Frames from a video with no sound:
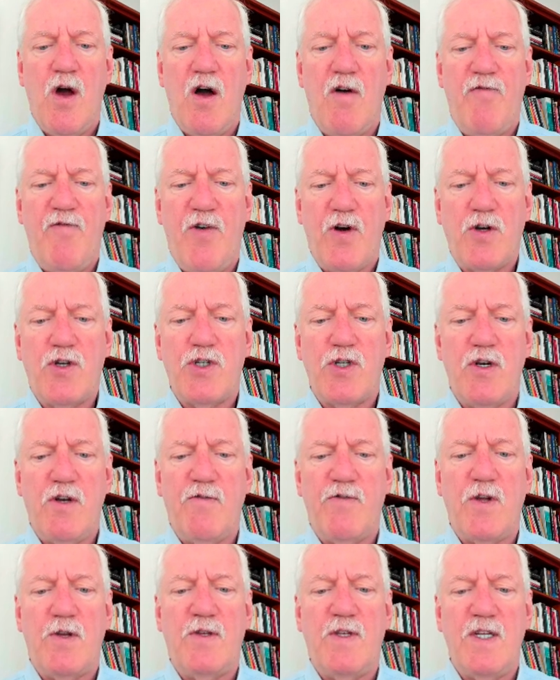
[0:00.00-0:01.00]
a function of
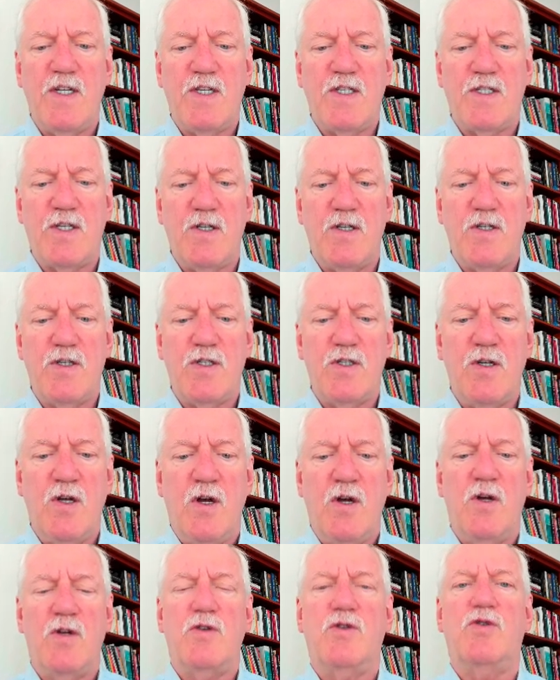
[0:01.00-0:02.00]
the distance
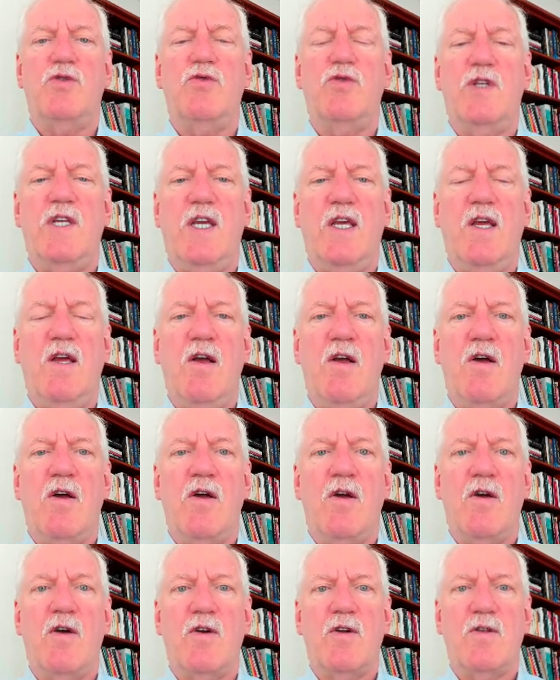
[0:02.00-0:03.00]
to the
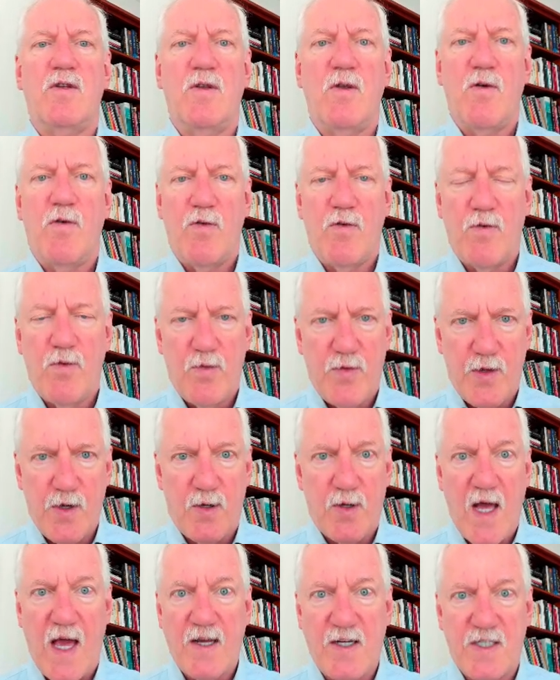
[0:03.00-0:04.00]

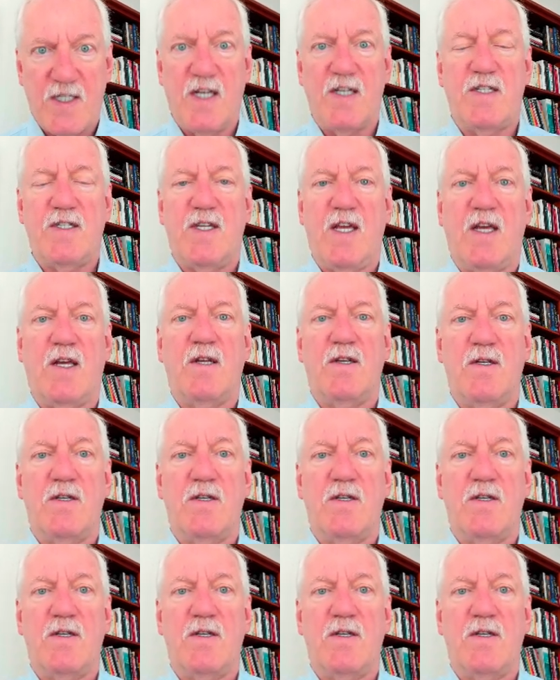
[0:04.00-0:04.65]
existing